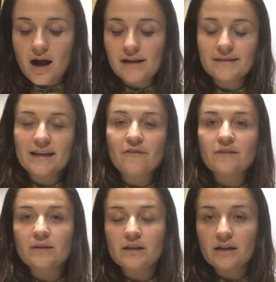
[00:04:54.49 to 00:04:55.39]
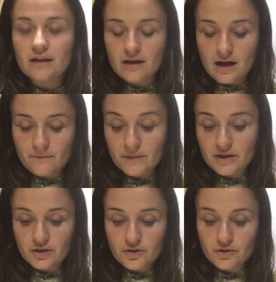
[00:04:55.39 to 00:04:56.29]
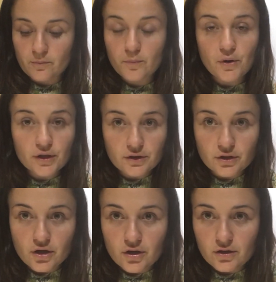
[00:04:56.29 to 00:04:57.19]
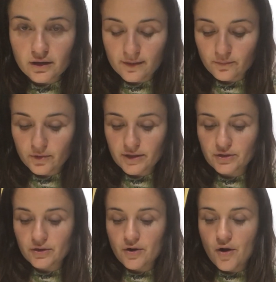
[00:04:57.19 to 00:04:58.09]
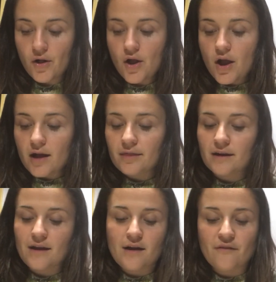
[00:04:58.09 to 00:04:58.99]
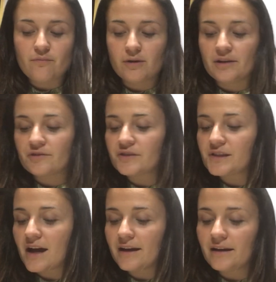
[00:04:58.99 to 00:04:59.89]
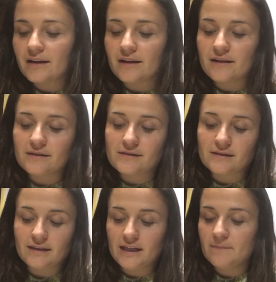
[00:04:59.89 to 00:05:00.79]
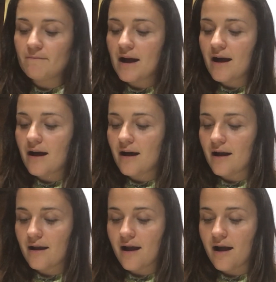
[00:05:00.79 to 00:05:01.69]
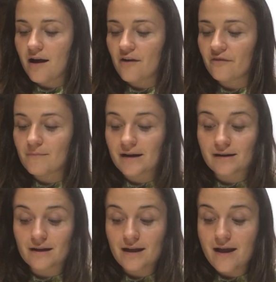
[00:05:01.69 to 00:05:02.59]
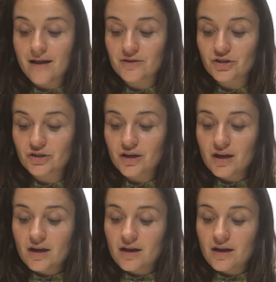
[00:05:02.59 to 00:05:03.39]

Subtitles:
I definitely am gonna go to Porto in Portugal, and then I have Buenos Aires, Lima, I have Marrakesh,